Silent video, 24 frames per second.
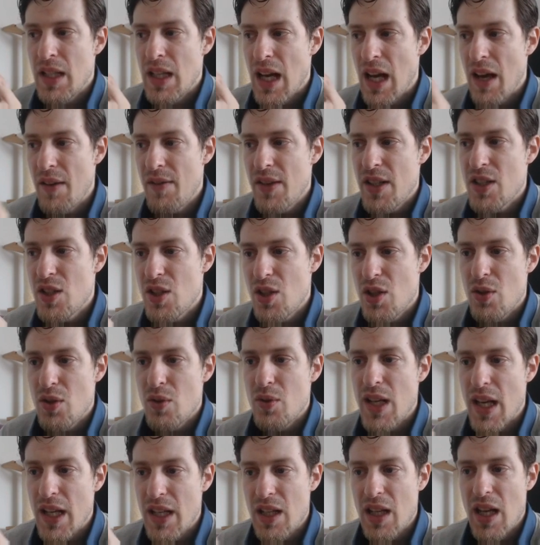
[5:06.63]
having 2
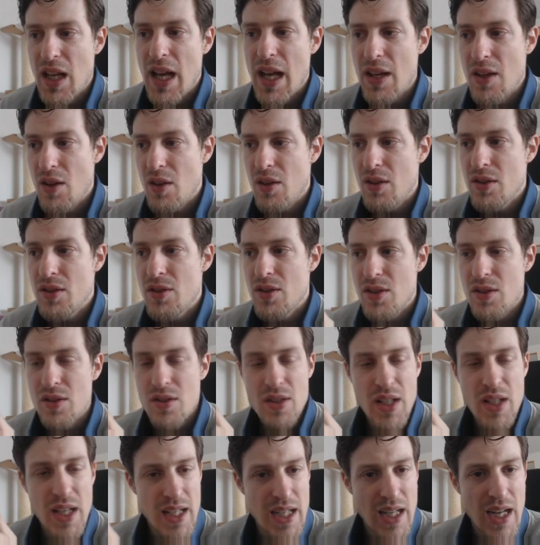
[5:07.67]
that cannot
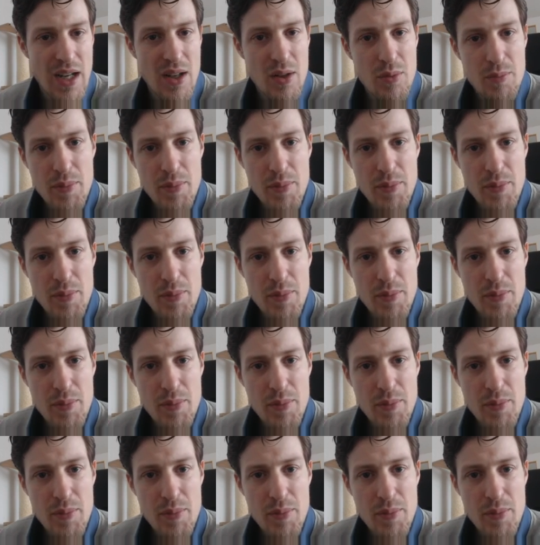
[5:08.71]
take care